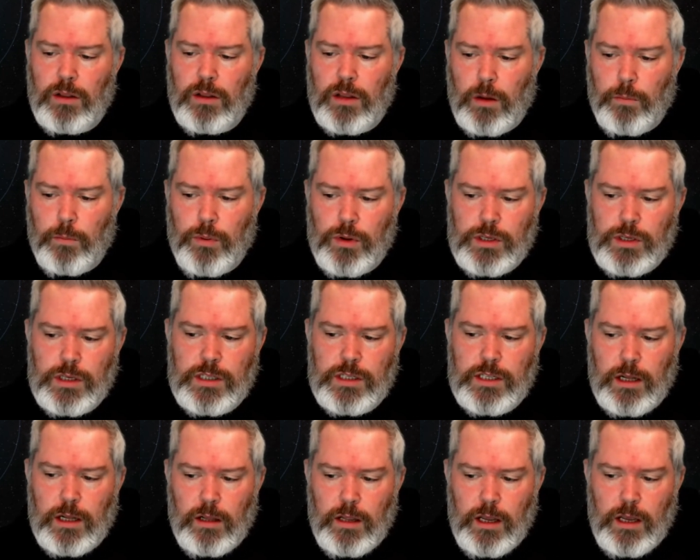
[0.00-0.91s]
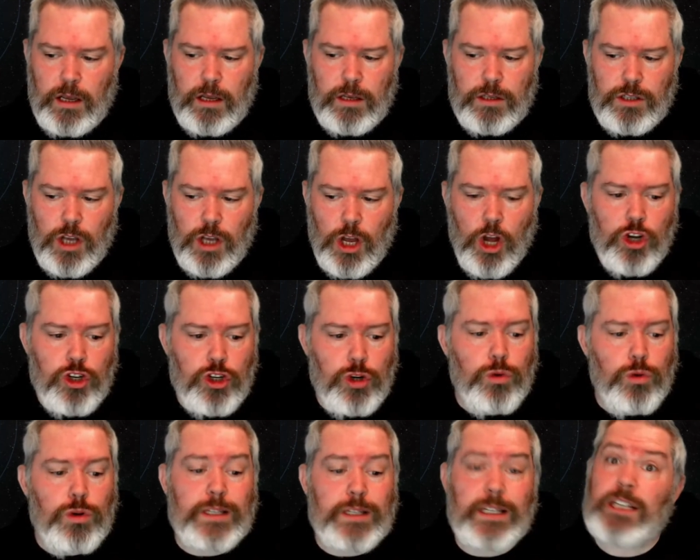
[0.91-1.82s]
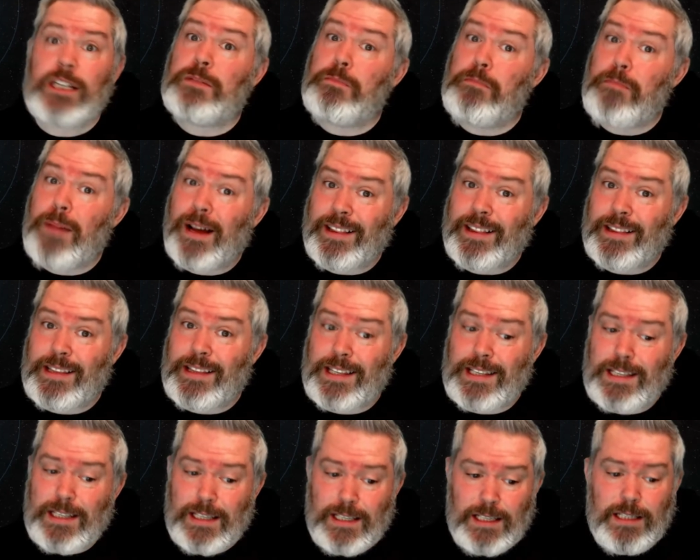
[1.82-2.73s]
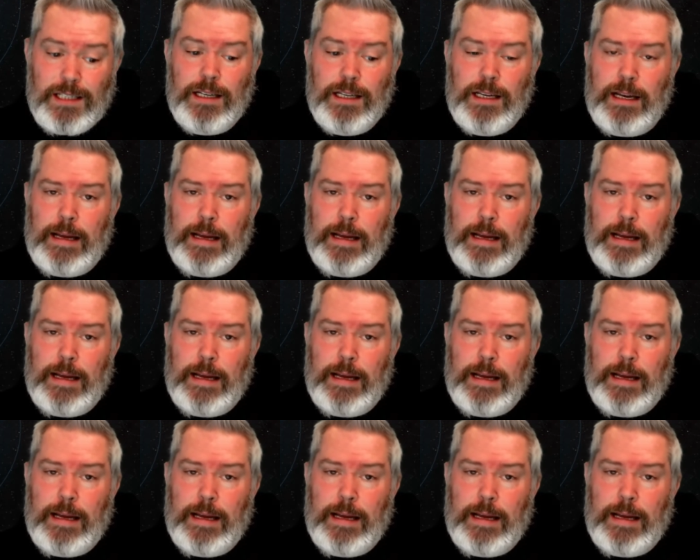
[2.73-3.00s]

their prison cell is, 2 to 6 months.